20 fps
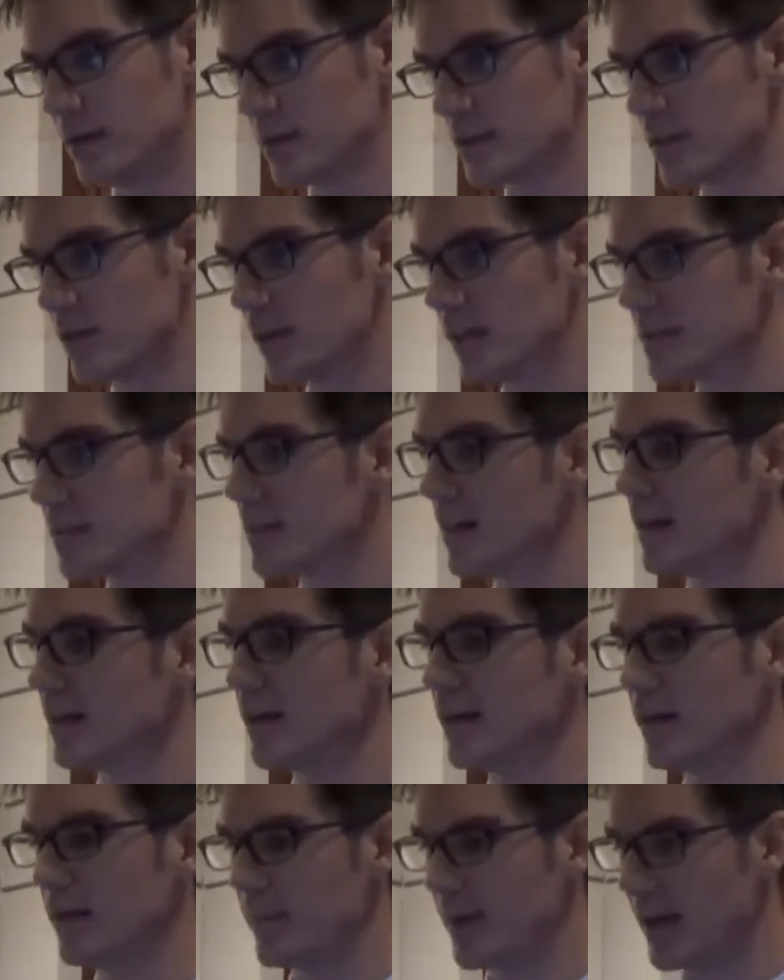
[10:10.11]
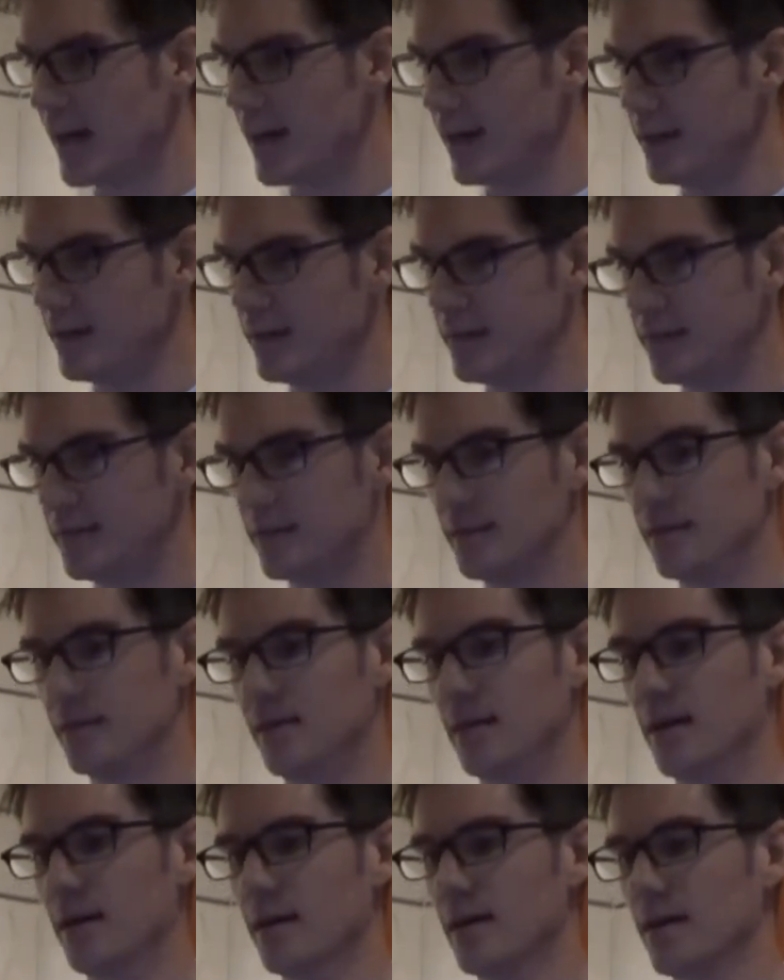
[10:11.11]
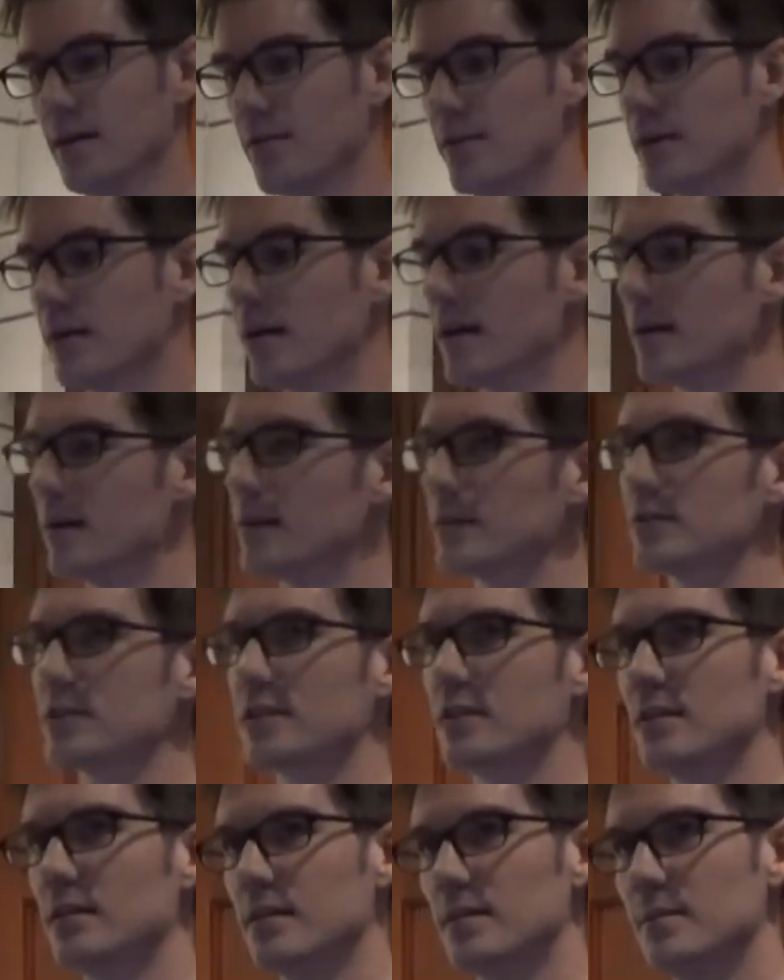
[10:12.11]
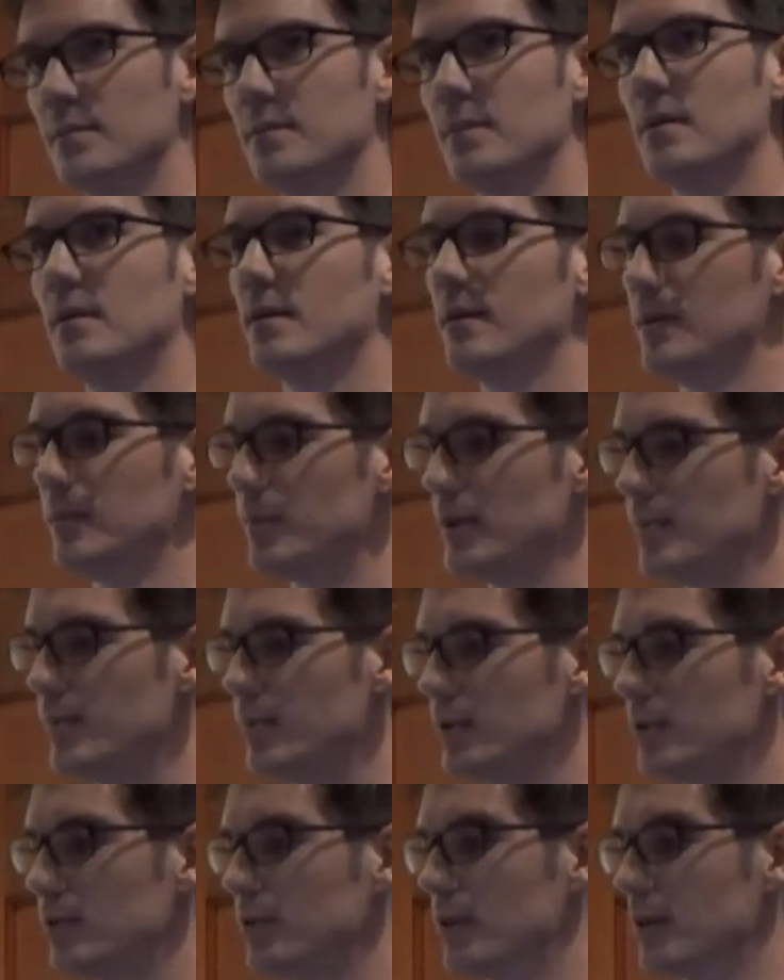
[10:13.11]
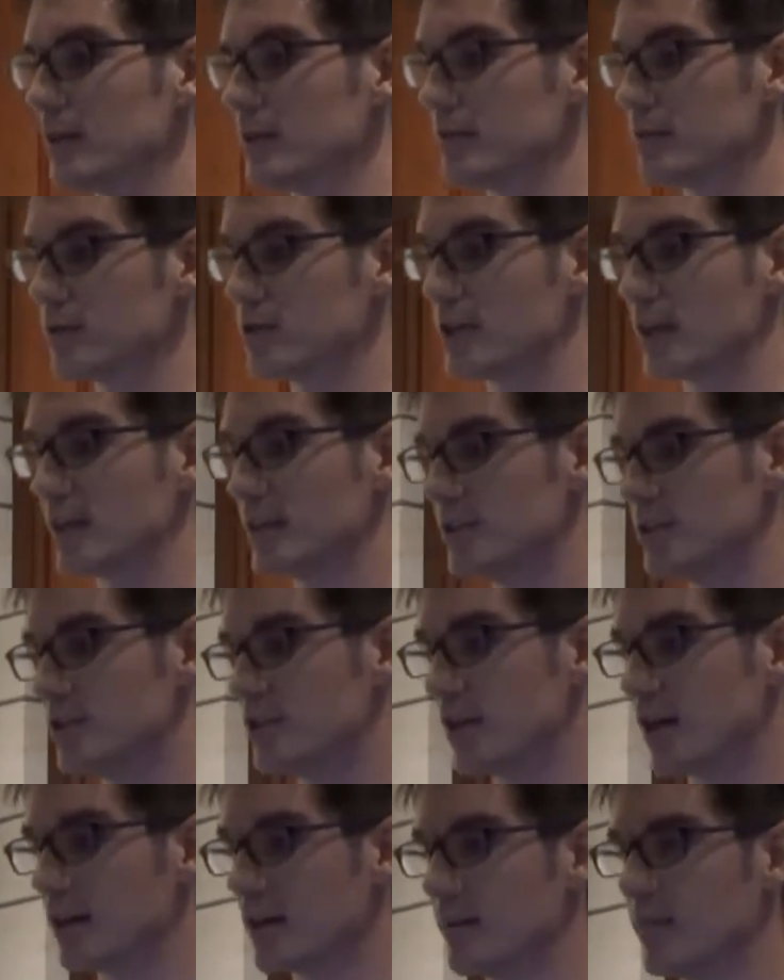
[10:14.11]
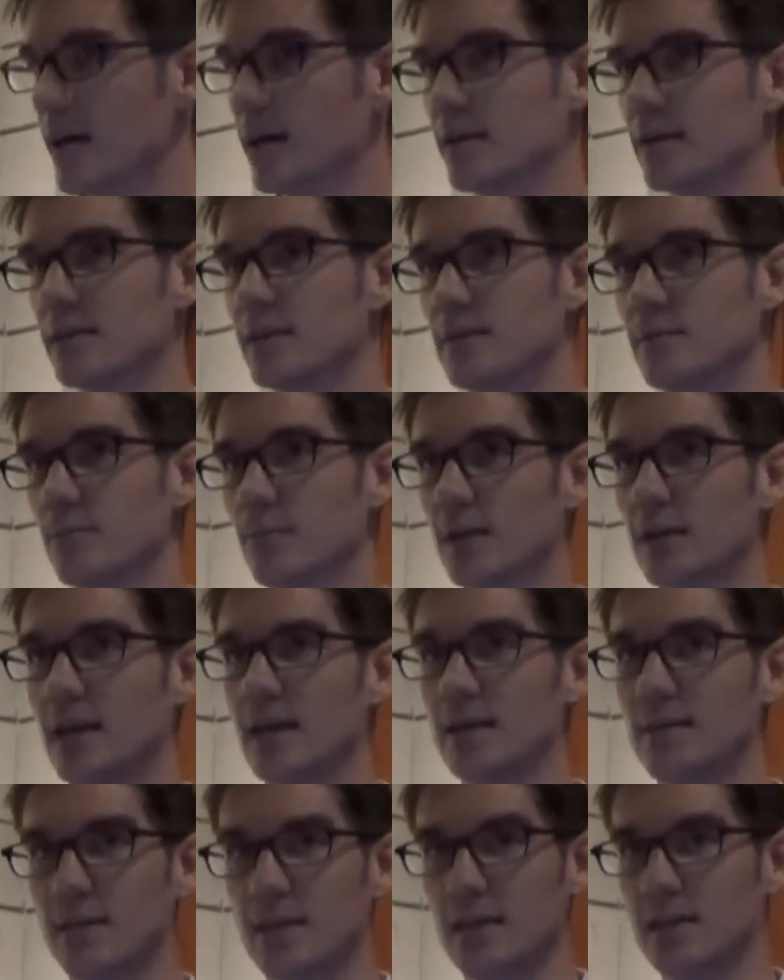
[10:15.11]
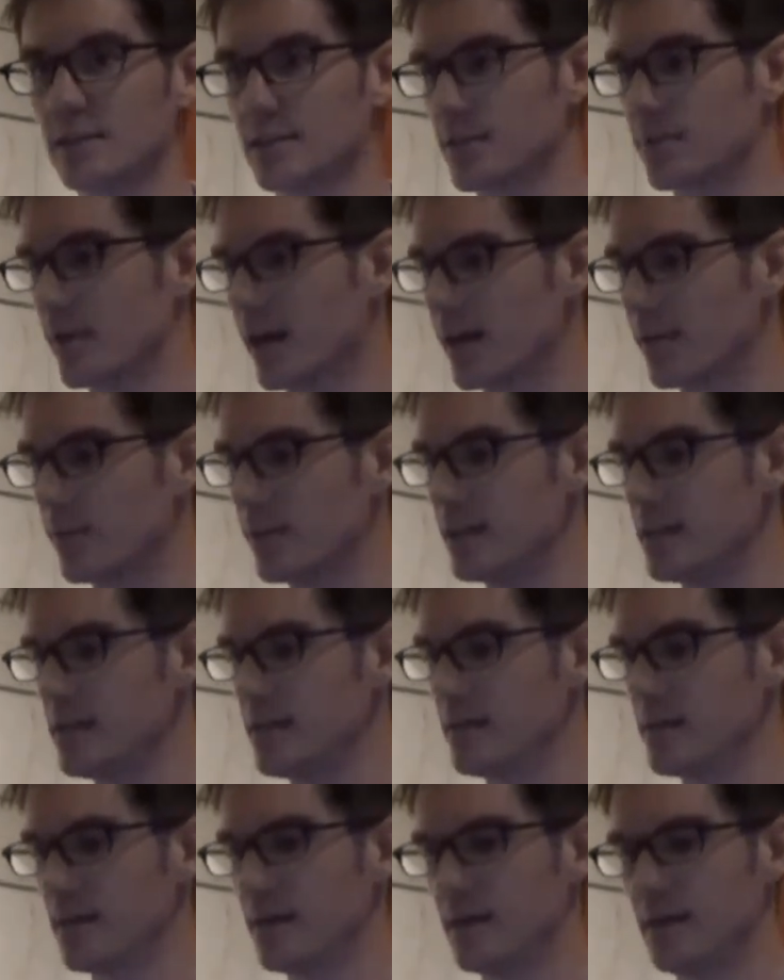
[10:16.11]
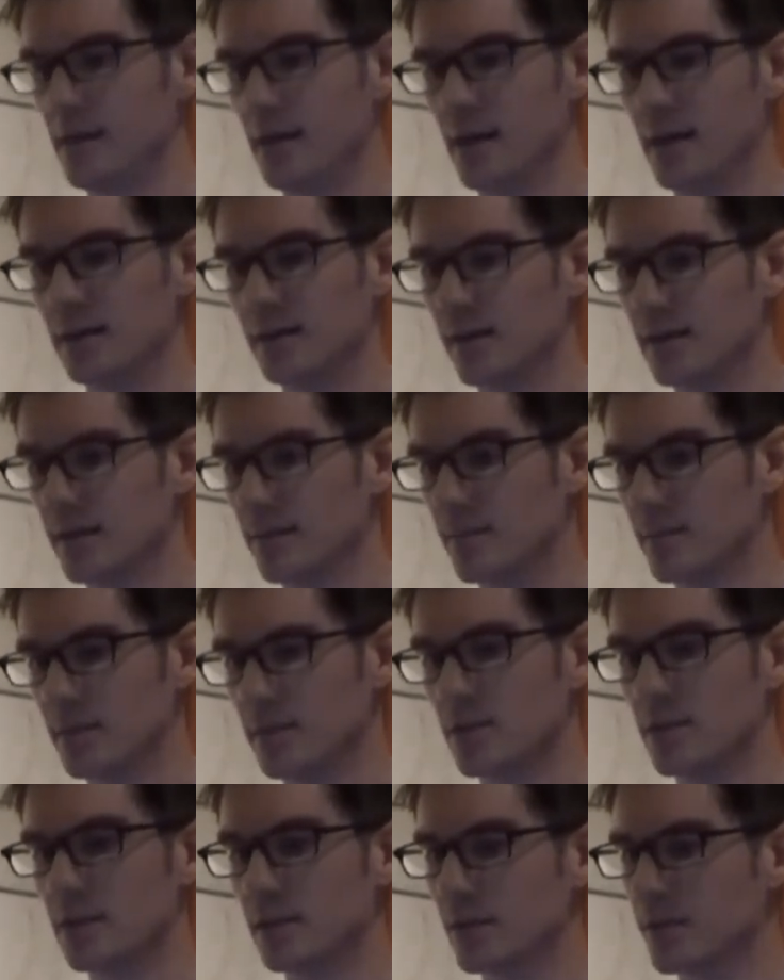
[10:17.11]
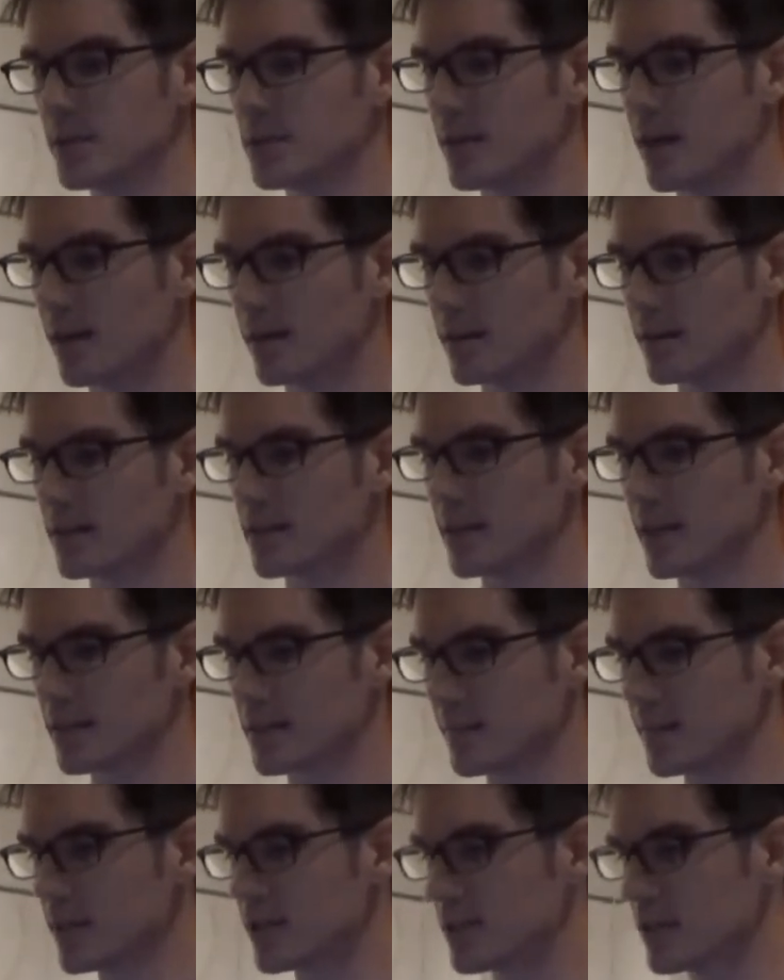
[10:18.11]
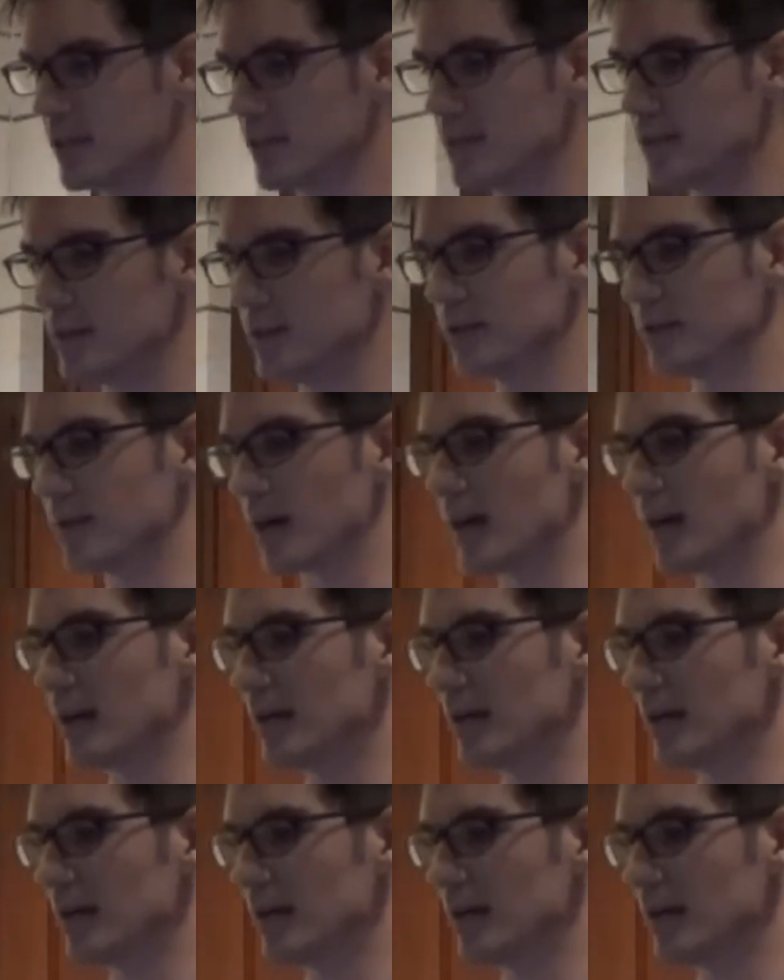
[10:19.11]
So it's not all bad. There are some people who are trying to talk about it in what I think is the right way. You can always count on Sesame Street to do it